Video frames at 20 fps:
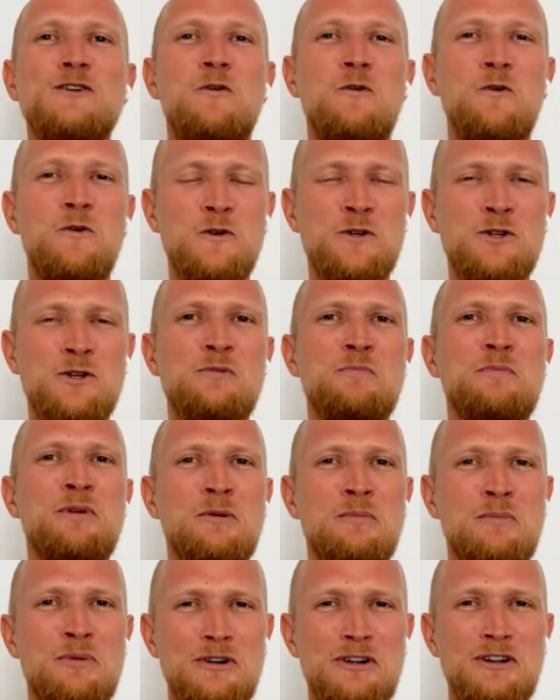older
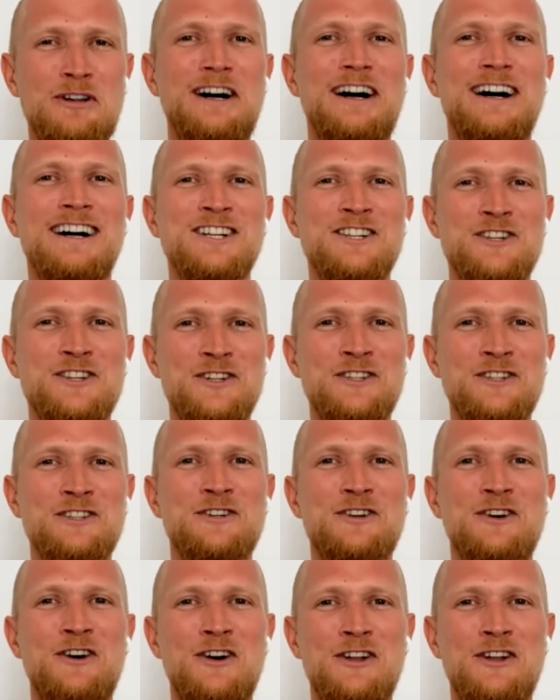people, I just
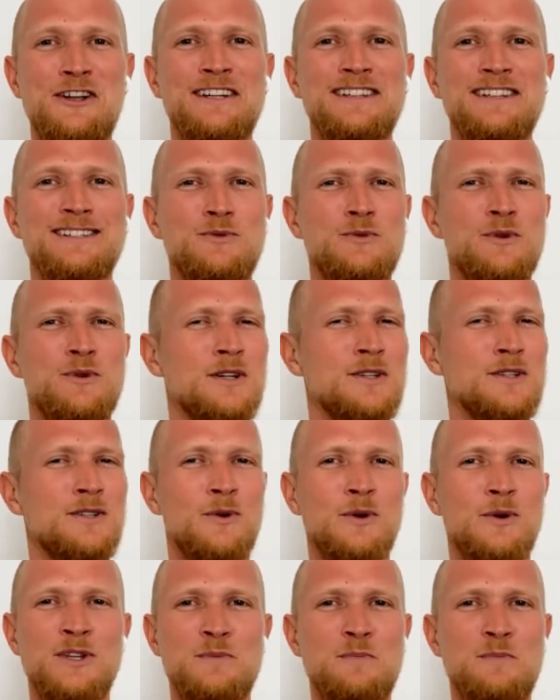call it, who are
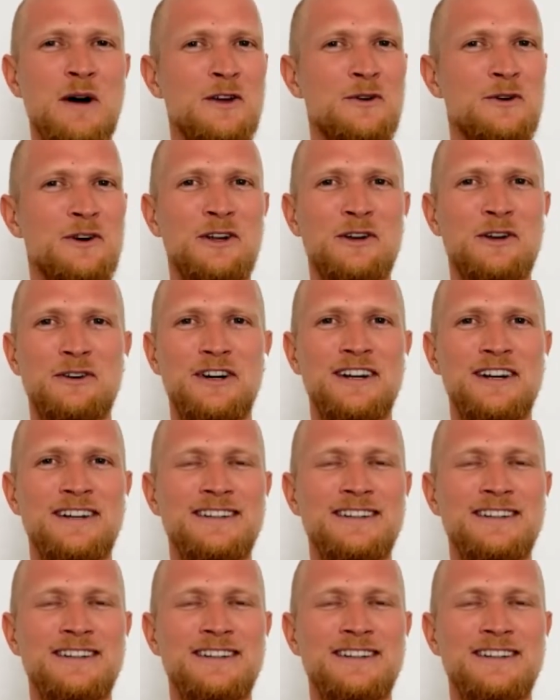so inspiring, right?